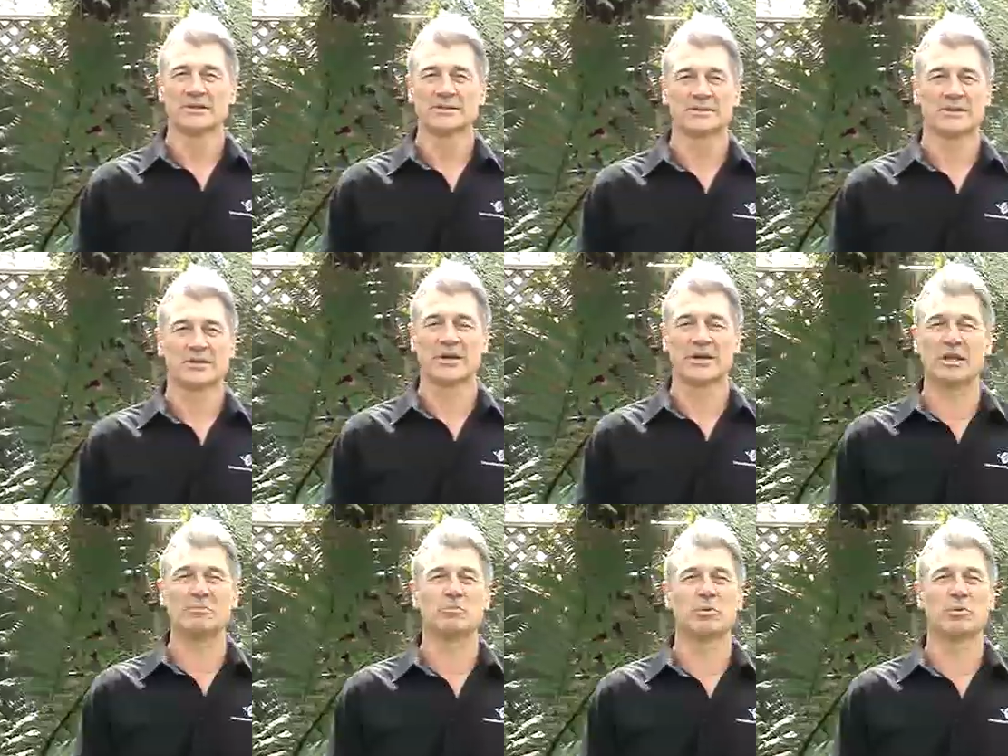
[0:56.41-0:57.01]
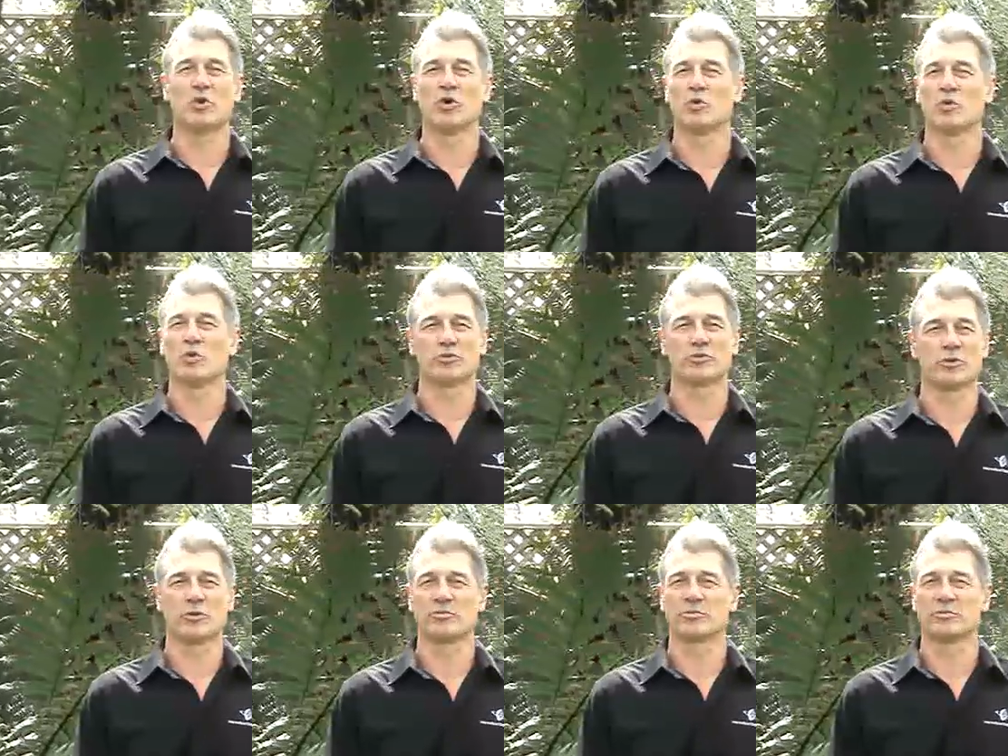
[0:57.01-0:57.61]
So any ball
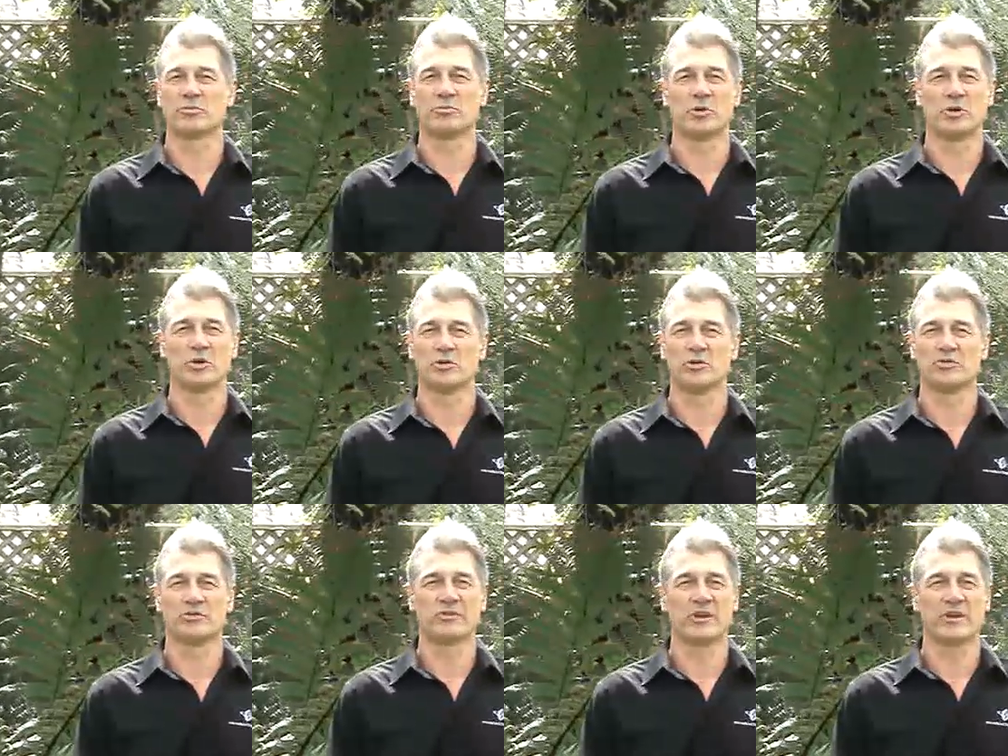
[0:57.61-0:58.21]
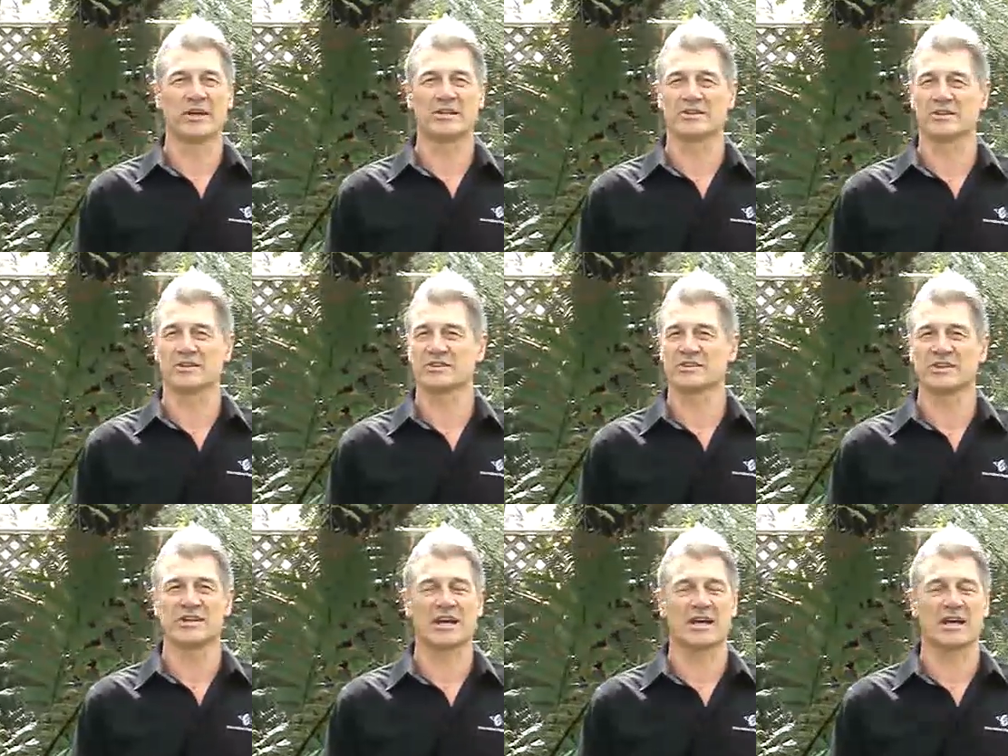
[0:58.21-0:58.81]
with room to move, they
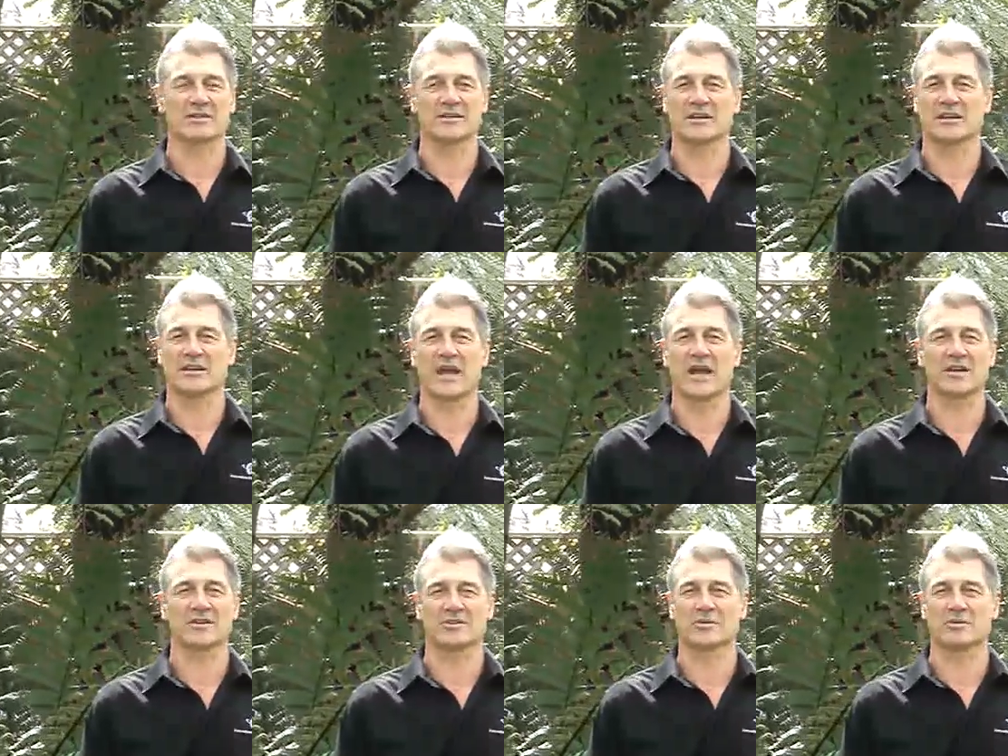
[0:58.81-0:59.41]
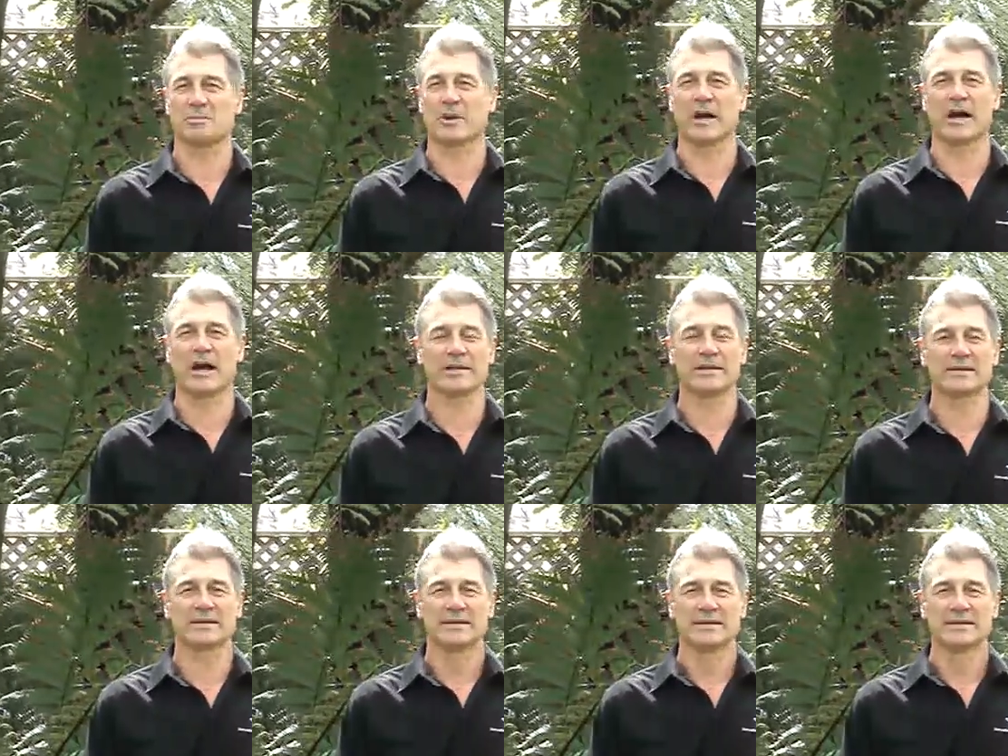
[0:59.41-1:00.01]
just cut the Yanks
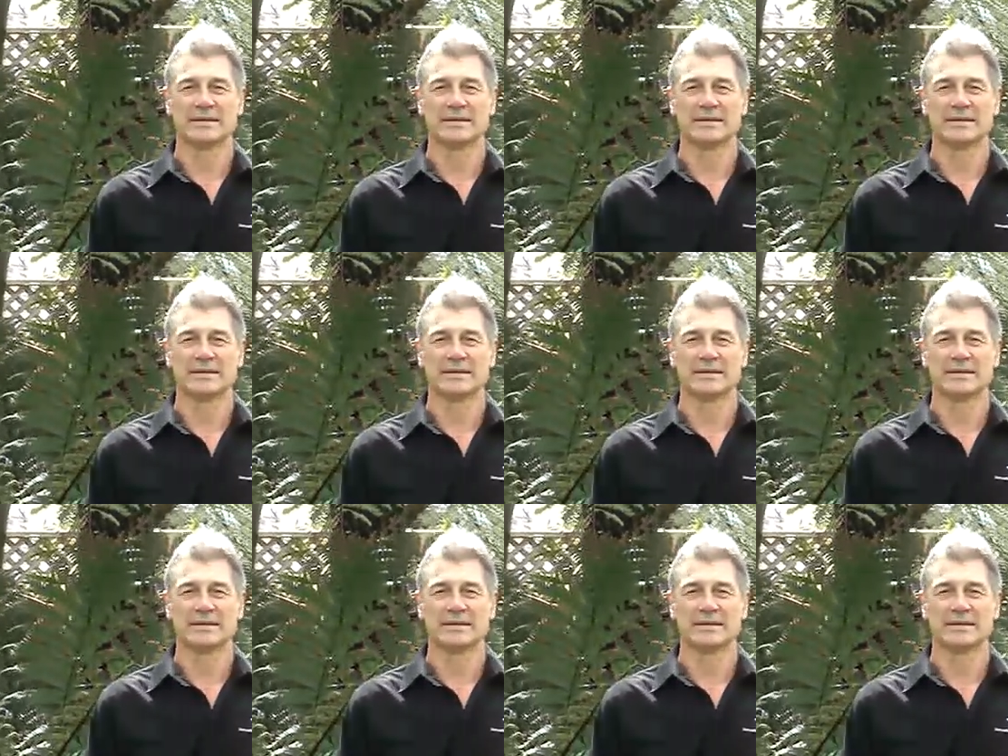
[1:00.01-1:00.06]
apart.